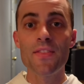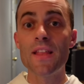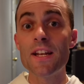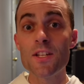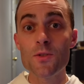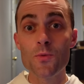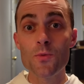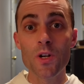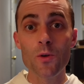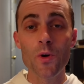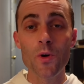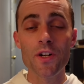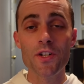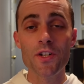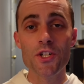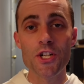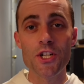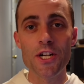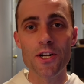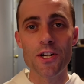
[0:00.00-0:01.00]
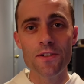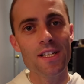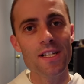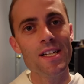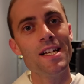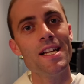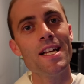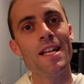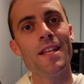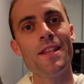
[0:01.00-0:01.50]
That is what I wanted to share.
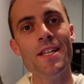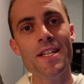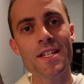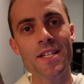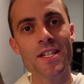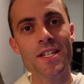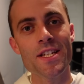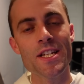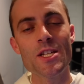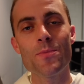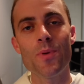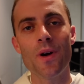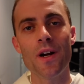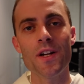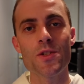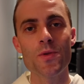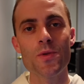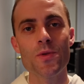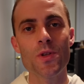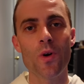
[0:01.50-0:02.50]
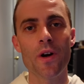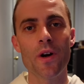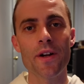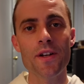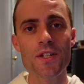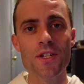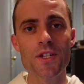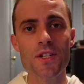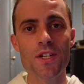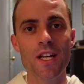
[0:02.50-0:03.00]
This is Pines with
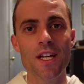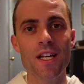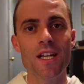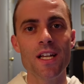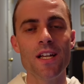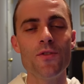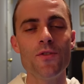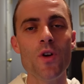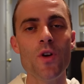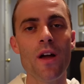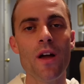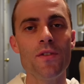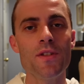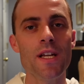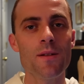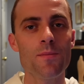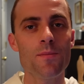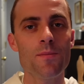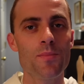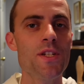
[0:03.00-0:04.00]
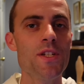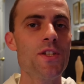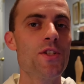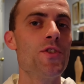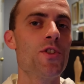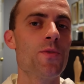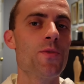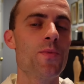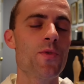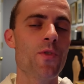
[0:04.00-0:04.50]
Aquinas. If you haven't yet, please
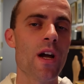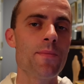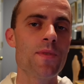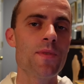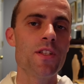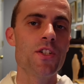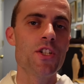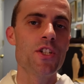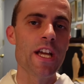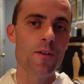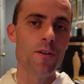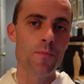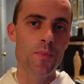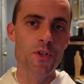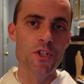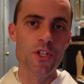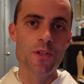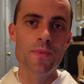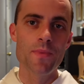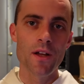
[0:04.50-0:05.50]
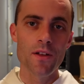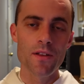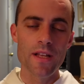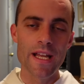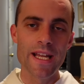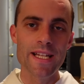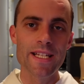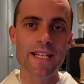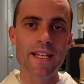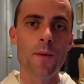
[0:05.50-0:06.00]
do subscribe to the channel, push the bell,
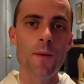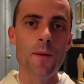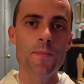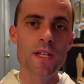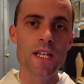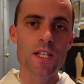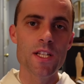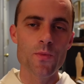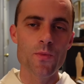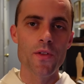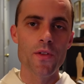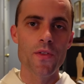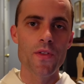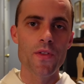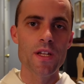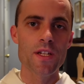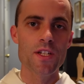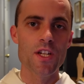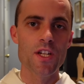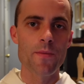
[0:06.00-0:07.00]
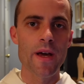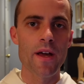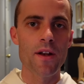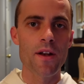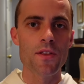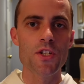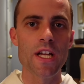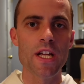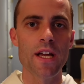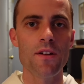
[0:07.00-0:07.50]
and get updates when other things come out on
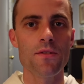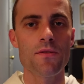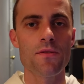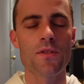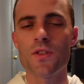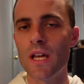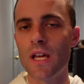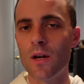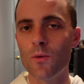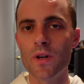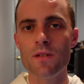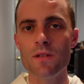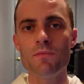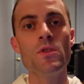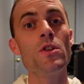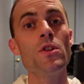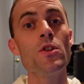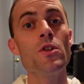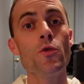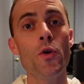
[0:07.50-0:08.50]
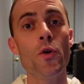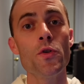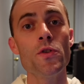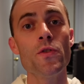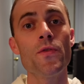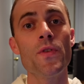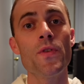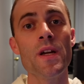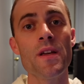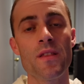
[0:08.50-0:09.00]
the channel, so that way you can grow in your
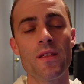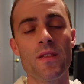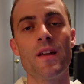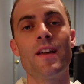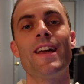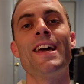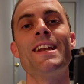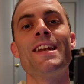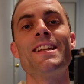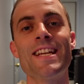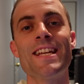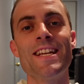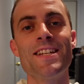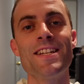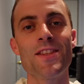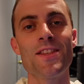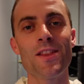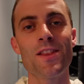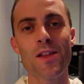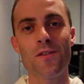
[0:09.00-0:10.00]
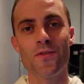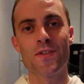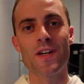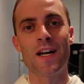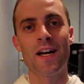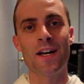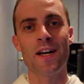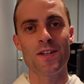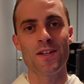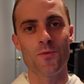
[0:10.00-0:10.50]
faith and attain to the love of
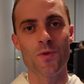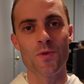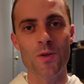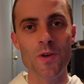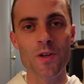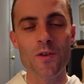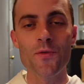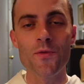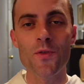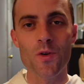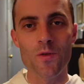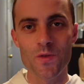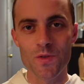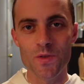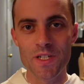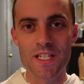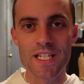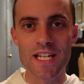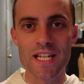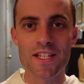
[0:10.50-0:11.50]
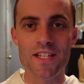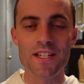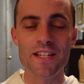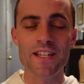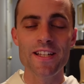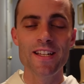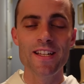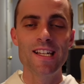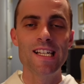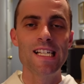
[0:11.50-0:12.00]
God with greater fervor and
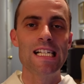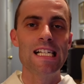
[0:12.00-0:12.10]
intensity.